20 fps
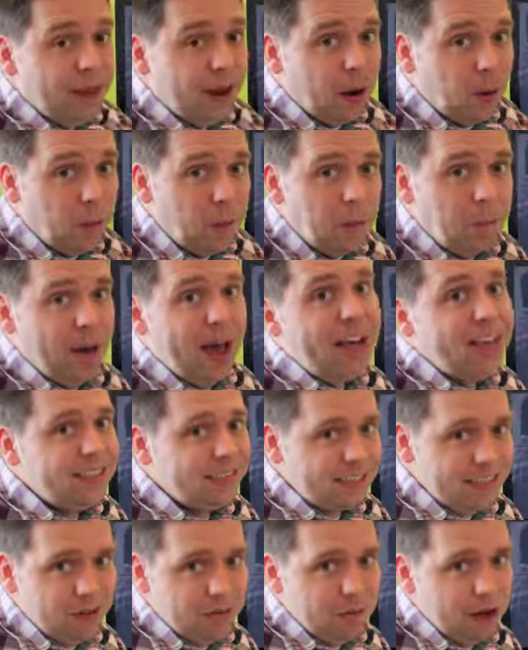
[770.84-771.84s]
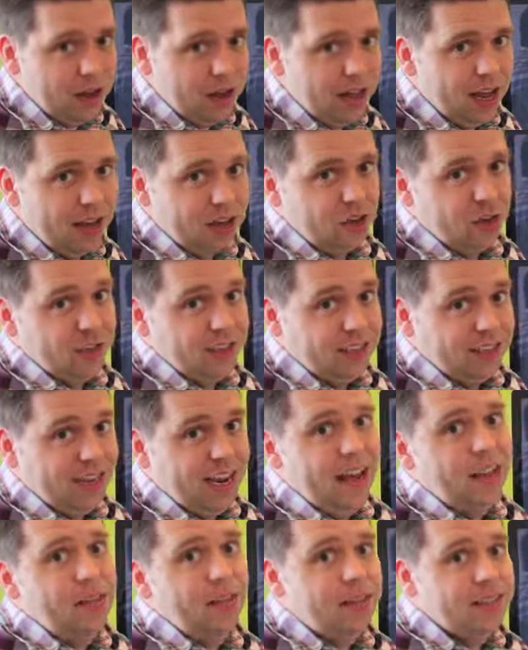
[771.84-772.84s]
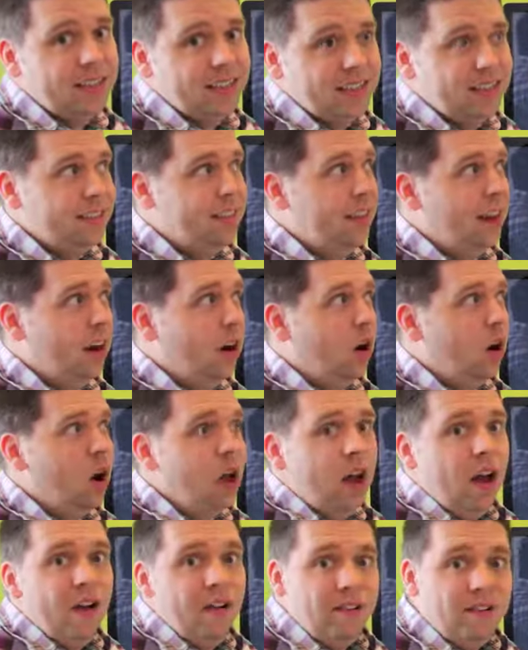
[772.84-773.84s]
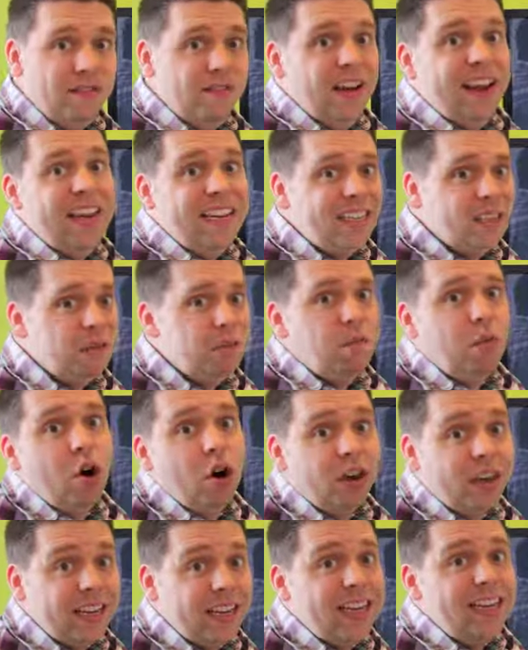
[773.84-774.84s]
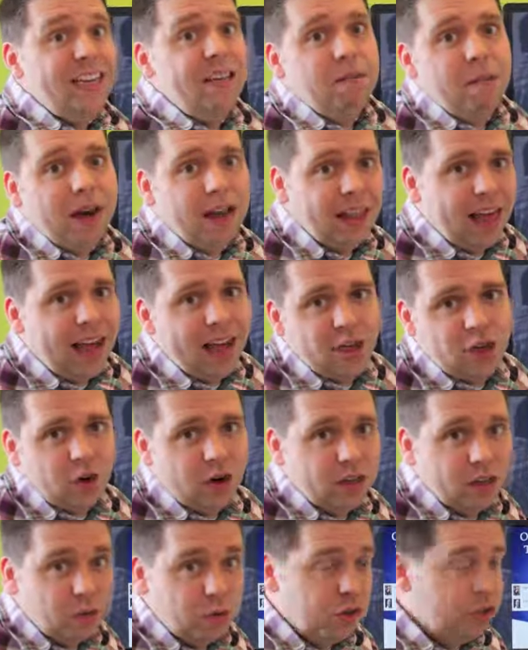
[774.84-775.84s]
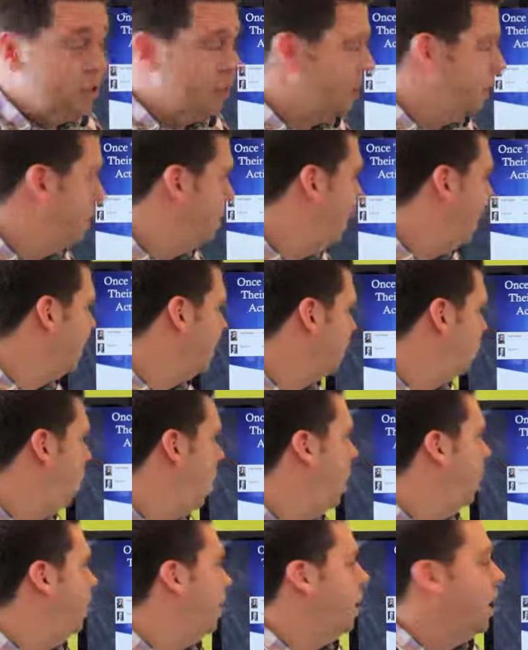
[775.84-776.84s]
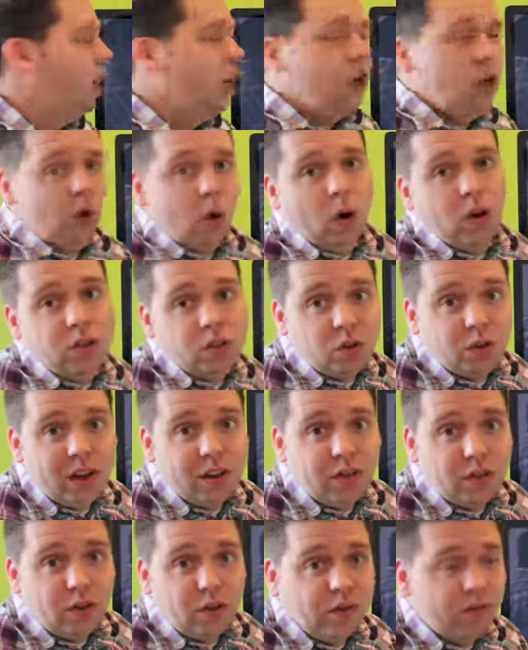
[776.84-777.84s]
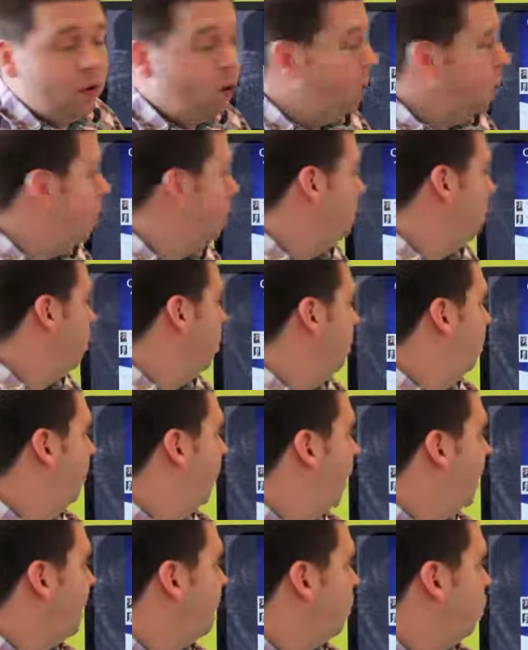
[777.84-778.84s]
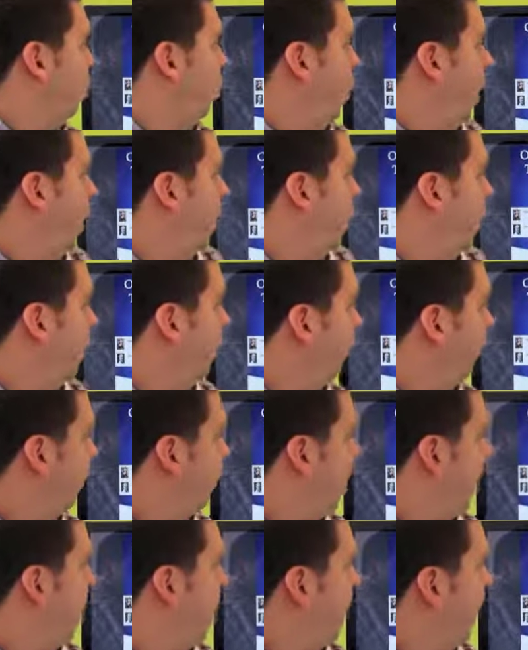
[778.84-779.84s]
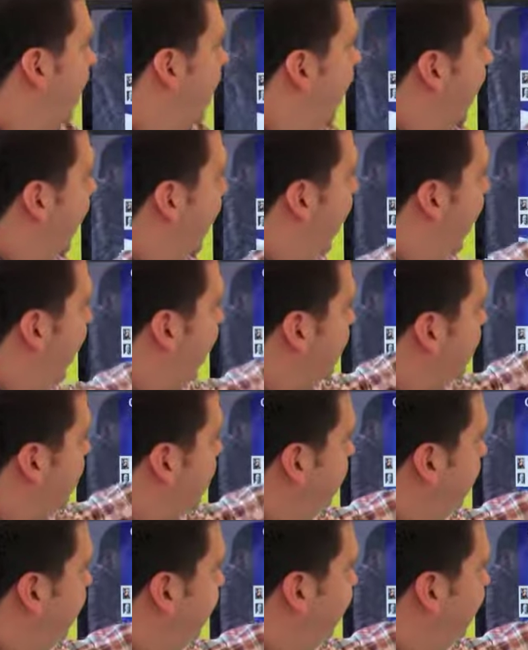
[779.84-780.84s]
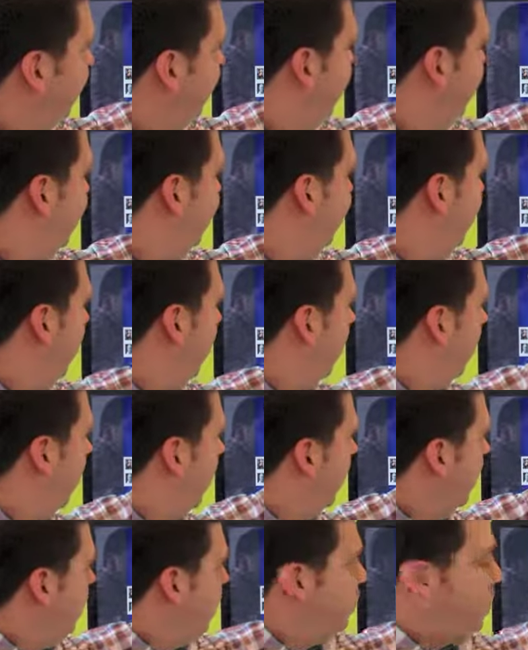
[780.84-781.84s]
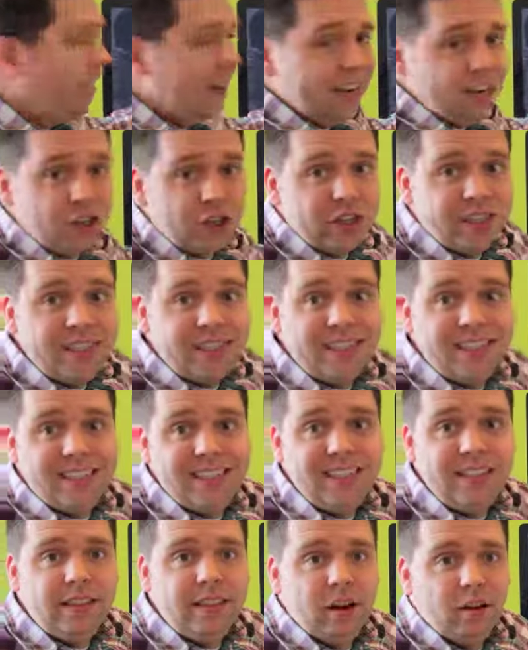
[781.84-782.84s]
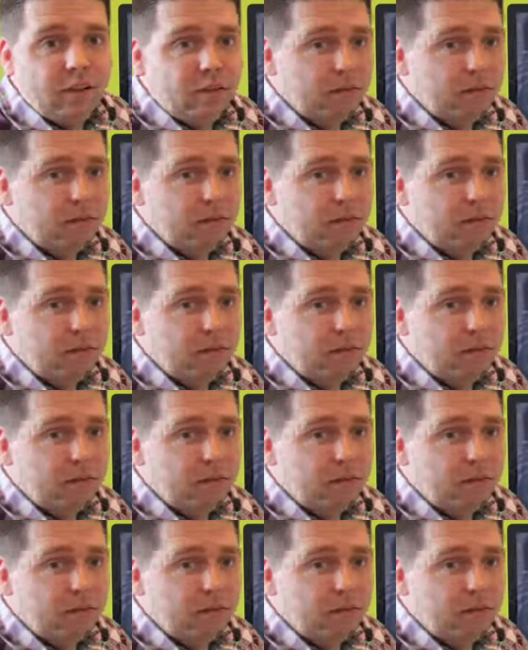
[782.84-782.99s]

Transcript: their best email address. Again, this is their Facebook email address, which is the best one. You also get their phone number, plus where they're from. And as you can see here, you can actually see their